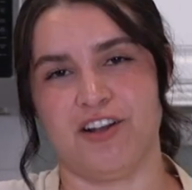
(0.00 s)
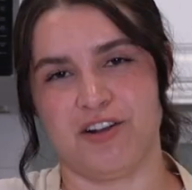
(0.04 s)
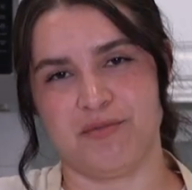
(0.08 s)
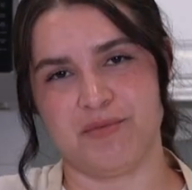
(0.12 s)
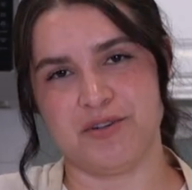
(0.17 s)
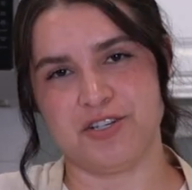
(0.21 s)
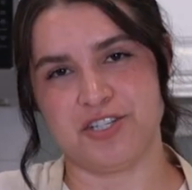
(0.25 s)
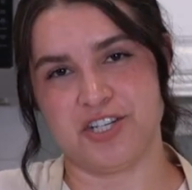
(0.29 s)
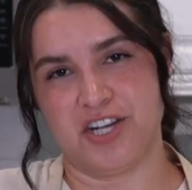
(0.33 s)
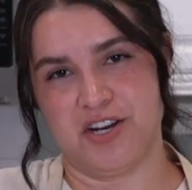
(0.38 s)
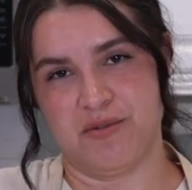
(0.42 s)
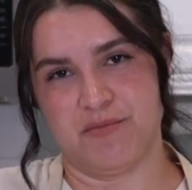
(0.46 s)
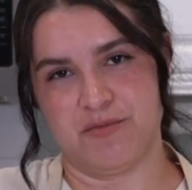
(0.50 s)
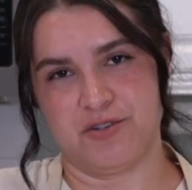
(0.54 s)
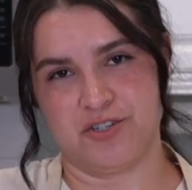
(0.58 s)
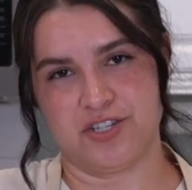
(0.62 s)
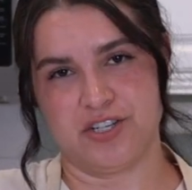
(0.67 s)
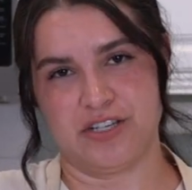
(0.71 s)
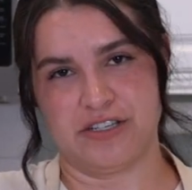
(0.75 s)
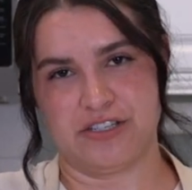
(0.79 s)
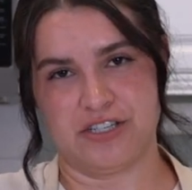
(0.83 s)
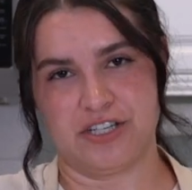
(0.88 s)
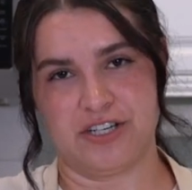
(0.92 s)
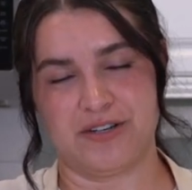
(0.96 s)
Long Beach Animal
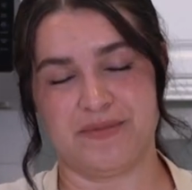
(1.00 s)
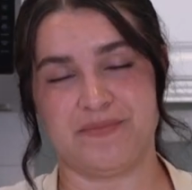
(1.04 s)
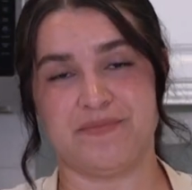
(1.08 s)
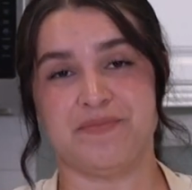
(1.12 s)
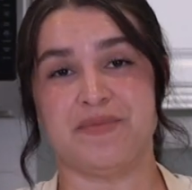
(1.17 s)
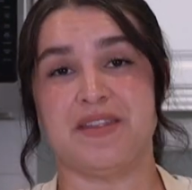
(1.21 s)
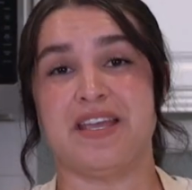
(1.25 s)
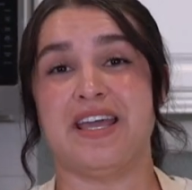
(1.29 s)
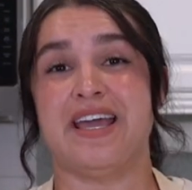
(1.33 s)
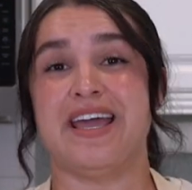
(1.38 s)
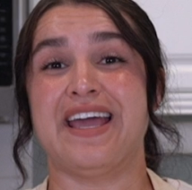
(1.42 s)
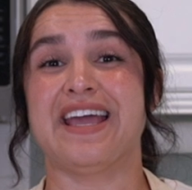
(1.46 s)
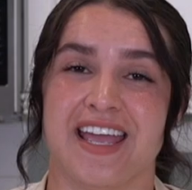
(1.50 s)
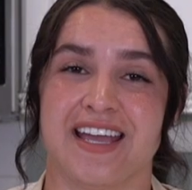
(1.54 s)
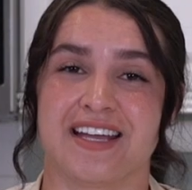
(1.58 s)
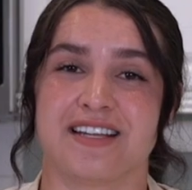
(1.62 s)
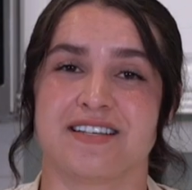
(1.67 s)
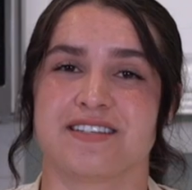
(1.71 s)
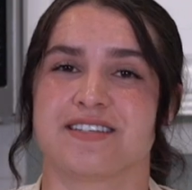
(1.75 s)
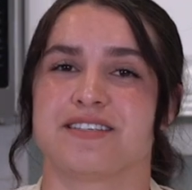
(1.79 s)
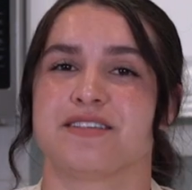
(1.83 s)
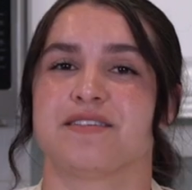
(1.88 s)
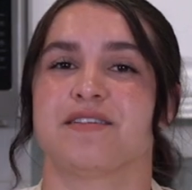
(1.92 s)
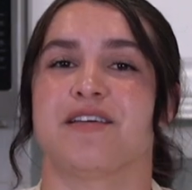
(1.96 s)
Shelter,
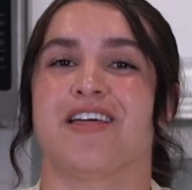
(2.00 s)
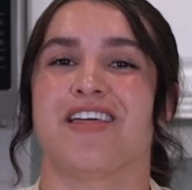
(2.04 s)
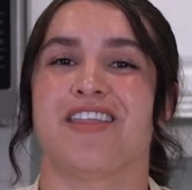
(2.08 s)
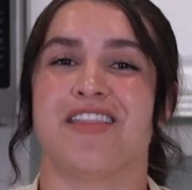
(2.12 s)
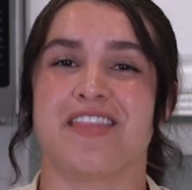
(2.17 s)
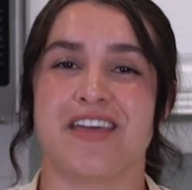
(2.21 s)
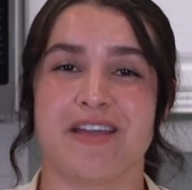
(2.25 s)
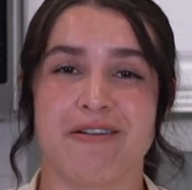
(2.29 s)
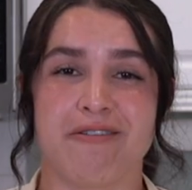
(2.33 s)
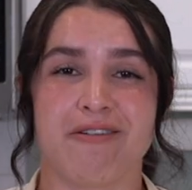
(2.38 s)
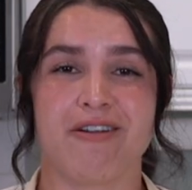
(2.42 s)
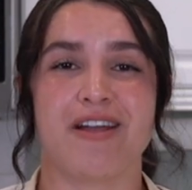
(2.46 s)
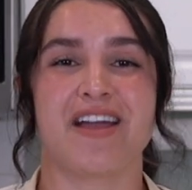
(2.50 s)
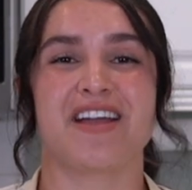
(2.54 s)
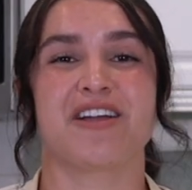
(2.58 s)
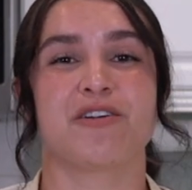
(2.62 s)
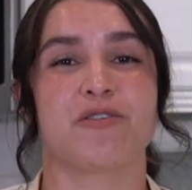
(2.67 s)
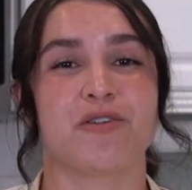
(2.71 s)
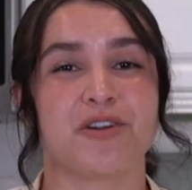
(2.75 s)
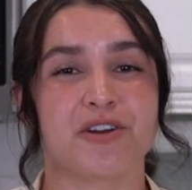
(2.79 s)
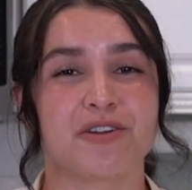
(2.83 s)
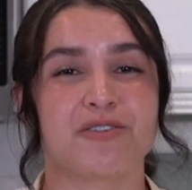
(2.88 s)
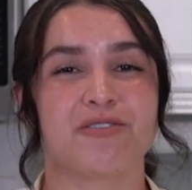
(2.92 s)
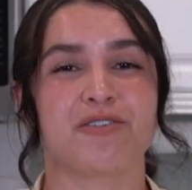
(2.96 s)
and they were at
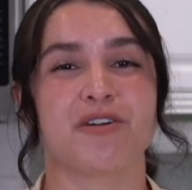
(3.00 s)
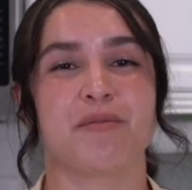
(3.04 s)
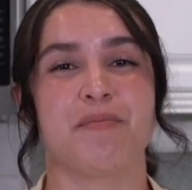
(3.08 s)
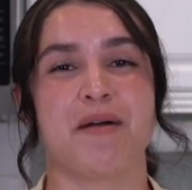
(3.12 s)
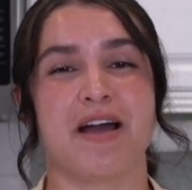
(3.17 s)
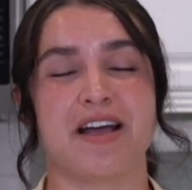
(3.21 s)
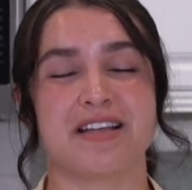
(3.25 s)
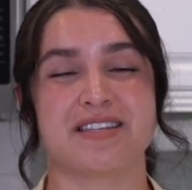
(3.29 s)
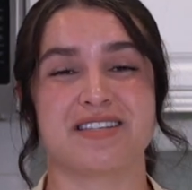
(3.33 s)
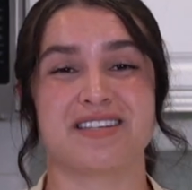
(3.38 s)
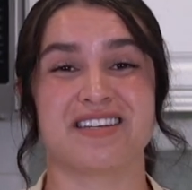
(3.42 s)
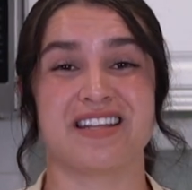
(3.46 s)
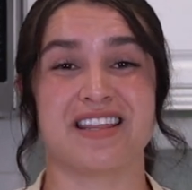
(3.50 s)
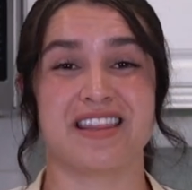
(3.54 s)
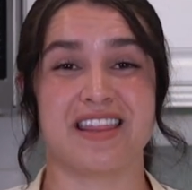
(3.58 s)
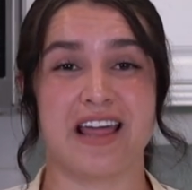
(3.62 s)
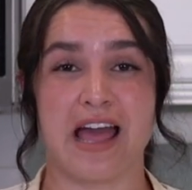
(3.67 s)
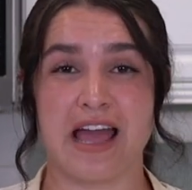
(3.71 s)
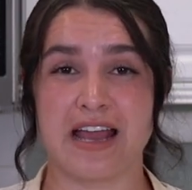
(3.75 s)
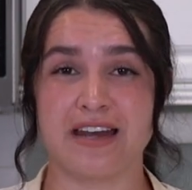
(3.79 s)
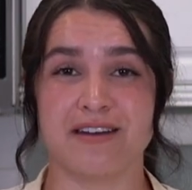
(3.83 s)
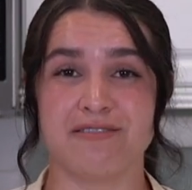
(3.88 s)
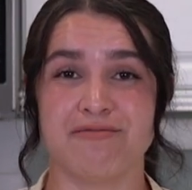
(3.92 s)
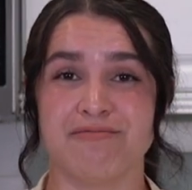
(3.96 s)
critical capacity
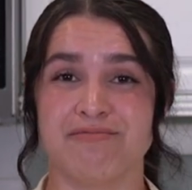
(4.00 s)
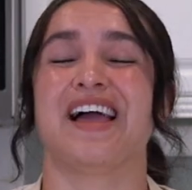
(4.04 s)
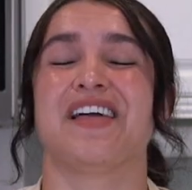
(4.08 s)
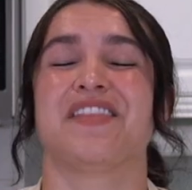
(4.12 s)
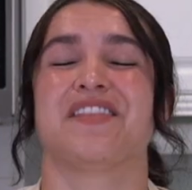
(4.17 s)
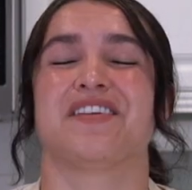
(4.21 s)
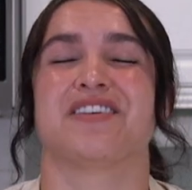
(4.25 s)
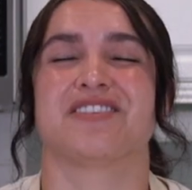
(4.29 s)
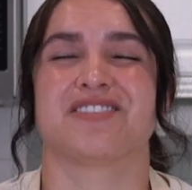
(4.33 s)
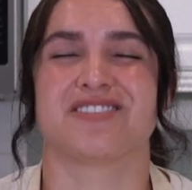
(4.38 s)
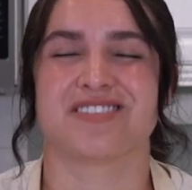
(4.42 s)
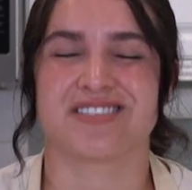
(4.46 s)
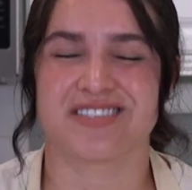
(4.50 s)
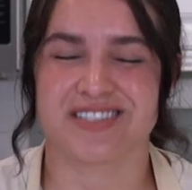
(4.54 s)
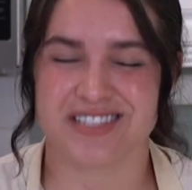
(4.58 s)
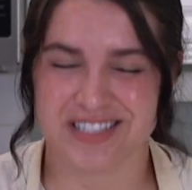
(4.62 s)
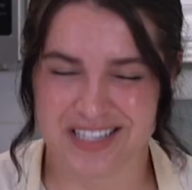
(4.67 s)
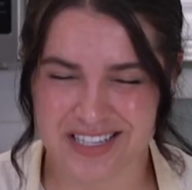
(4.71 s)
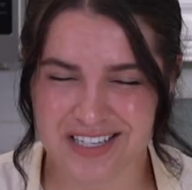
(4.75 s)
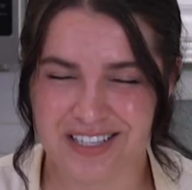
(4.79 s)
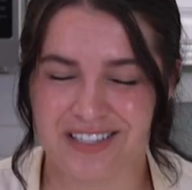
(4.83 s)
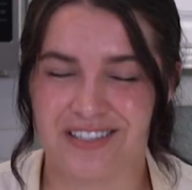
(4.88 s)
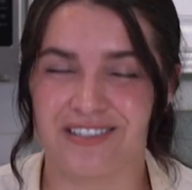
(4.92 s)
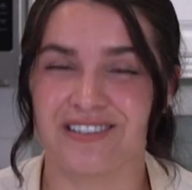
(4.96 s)
then, and they're
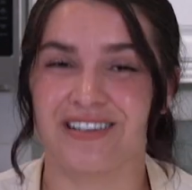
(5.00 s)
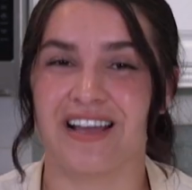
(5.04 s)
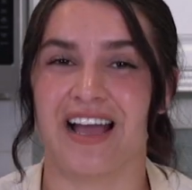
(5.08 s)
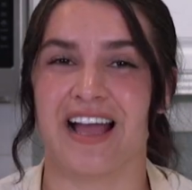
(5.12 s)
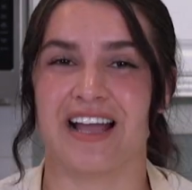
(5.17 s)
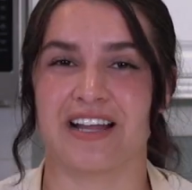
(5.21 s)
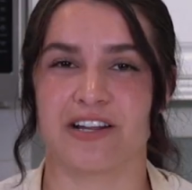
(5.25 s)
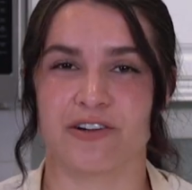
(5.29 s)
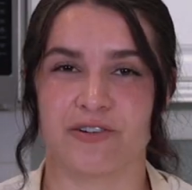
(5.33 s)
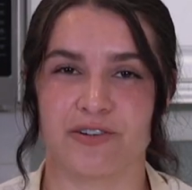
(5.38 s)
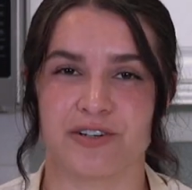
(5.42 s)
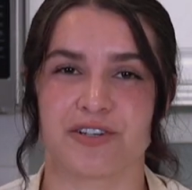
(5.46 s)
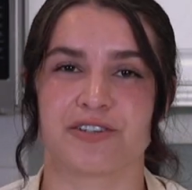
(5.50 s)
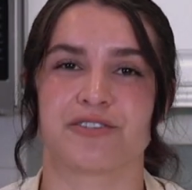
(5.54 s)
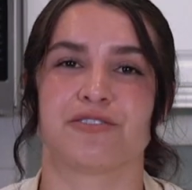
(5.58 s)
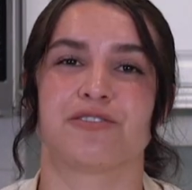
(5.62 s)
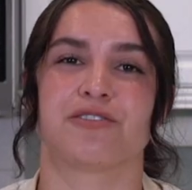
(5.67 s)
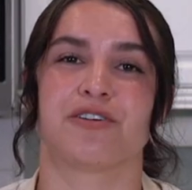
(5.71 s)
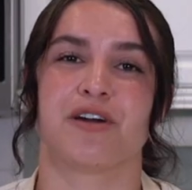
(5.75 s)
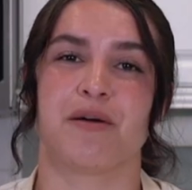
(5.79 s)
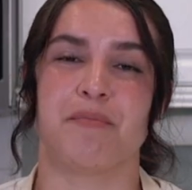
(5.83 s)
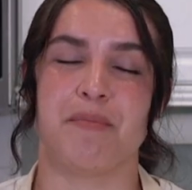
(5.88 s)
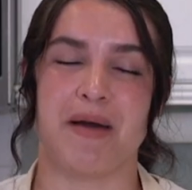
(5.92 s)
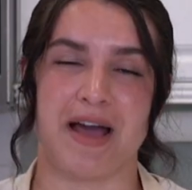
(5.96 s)
still at
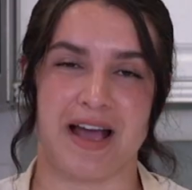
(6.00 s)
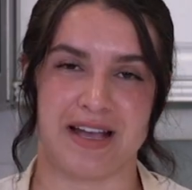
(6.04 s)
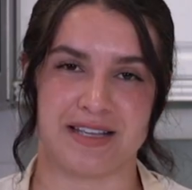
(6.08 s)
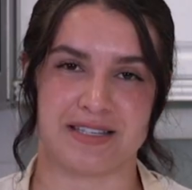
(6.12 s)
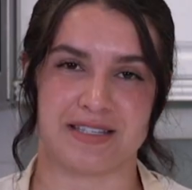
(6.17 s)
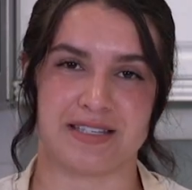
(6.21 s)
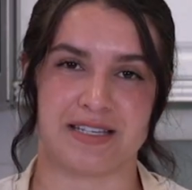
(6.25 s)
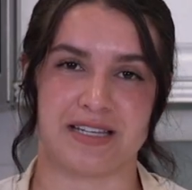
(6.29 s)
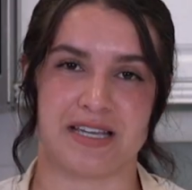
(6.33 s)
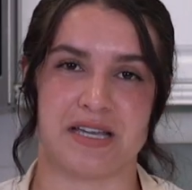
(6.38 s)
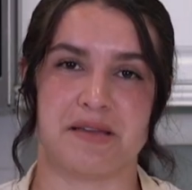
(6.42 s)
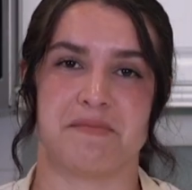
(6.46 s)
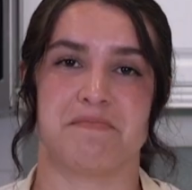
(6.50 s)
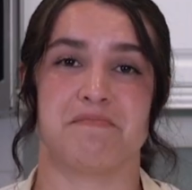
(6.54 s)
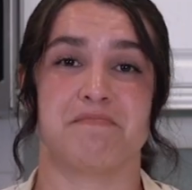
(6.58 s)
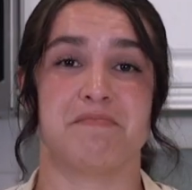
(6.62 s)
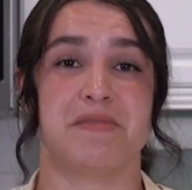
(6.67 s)
critical capacity,